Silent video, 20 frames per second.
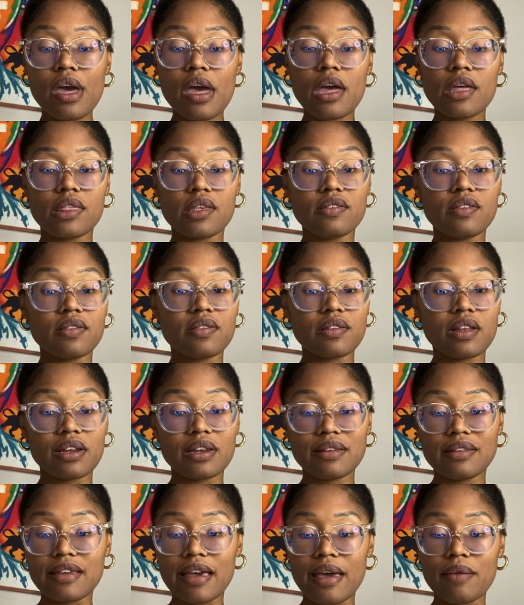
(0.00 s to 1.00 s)
This is not a
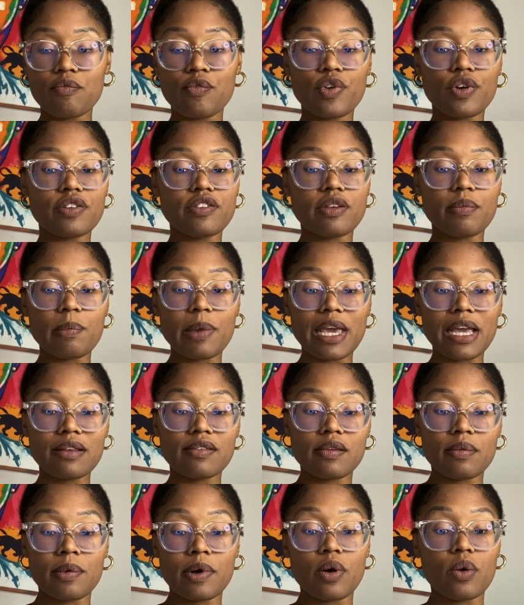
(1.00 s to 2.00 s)
time for debate
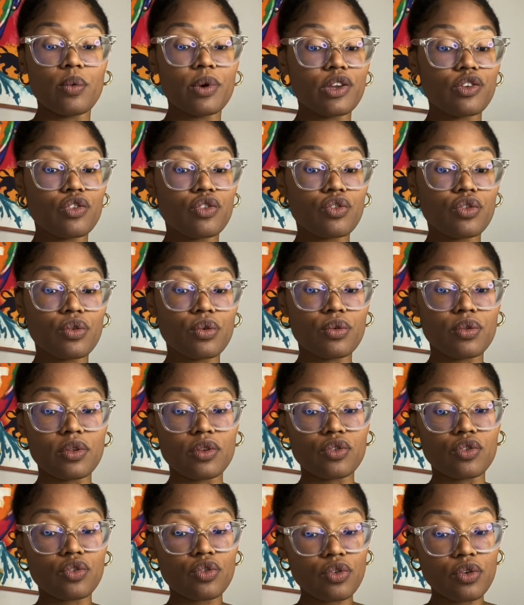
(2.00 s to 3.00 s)
about which truth
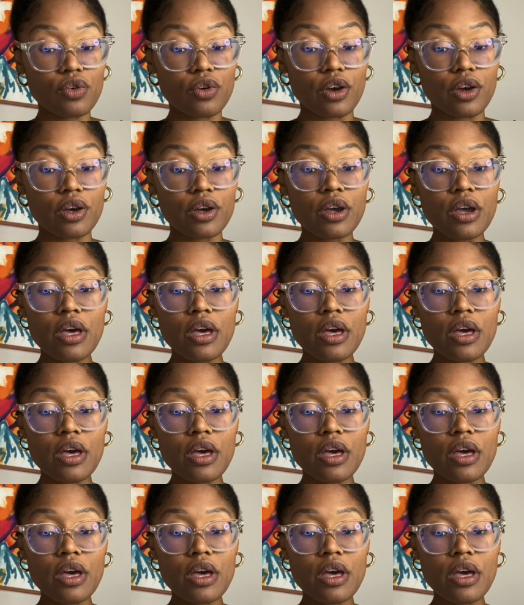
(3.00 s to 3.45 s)
is truer.